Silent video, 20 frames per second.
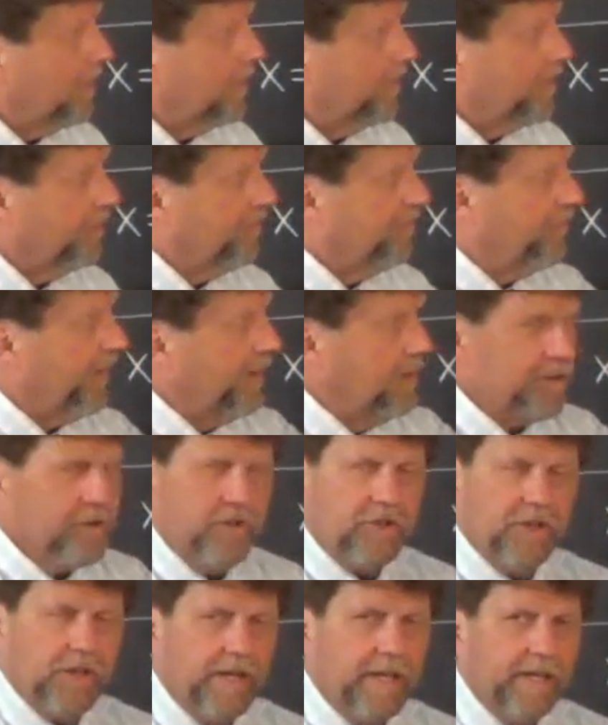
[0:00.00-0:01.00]
The
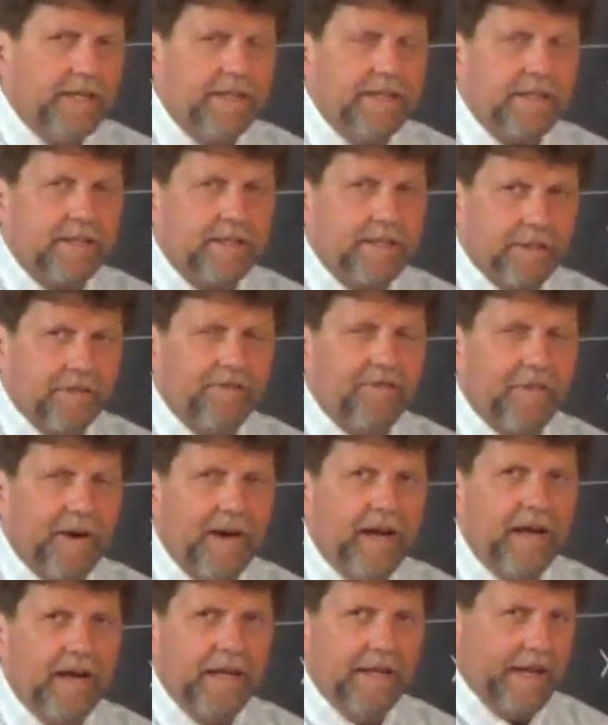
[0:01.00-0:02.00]
function is
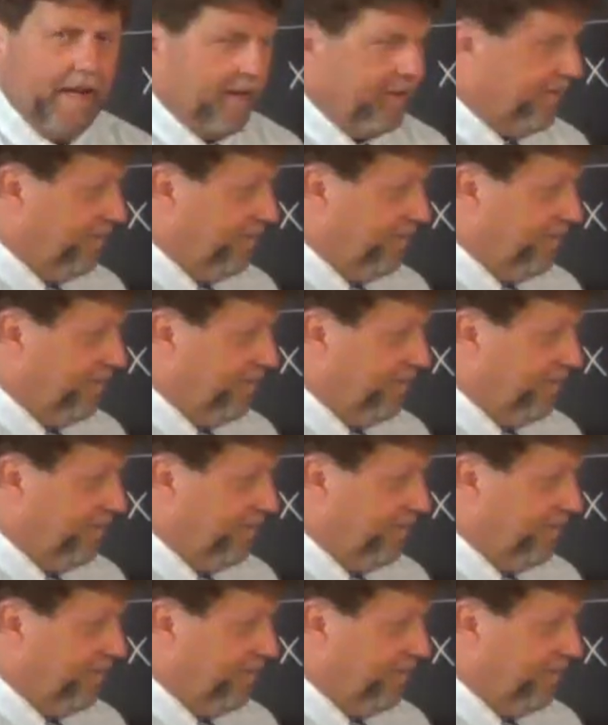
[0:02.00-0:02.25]
defined at